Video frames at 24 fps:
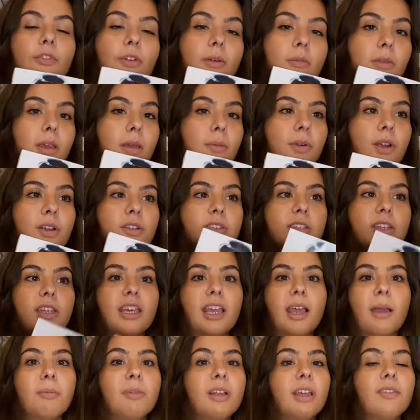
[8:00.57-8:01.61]
for me
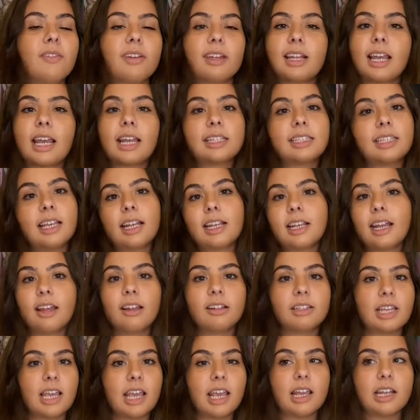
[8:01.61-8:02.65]
personally. I'm gonna give it like a 10 out
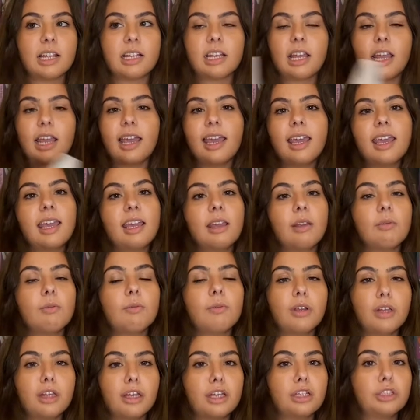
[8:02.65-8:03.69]
of 10. I
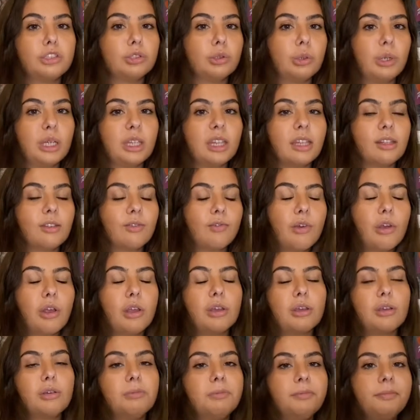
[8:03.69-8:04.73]
really enjoyed this
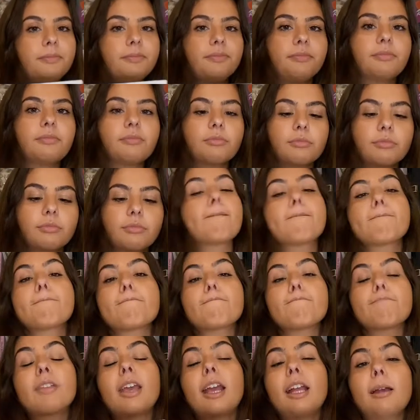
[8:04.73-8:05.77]
volume
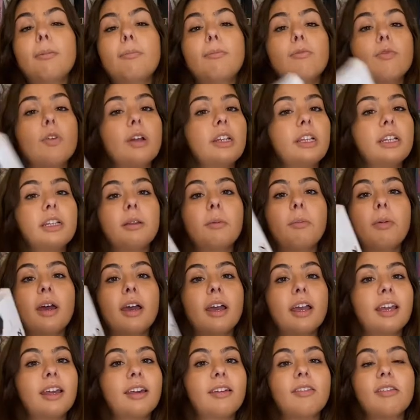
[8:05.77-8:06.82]
and I'm ready to
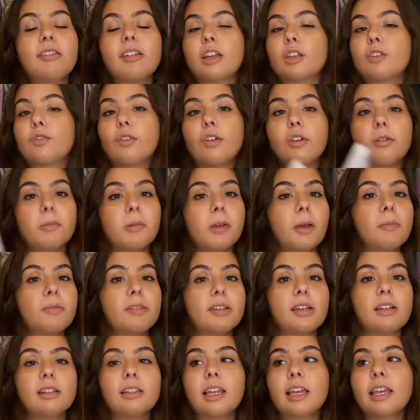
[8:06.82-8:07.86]
buy the next volume comes
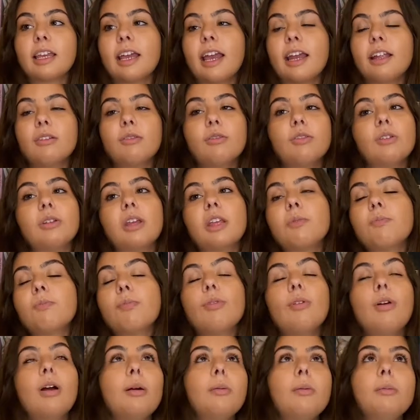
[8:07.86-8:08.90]
out. Like, I don't, it's
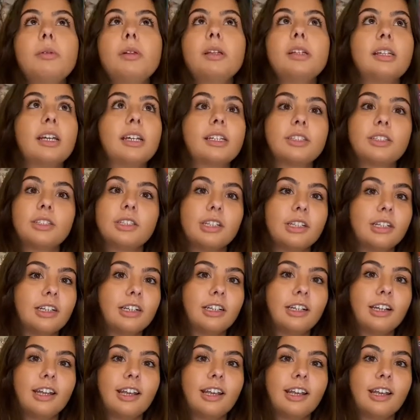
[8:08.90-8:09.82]
probably next year.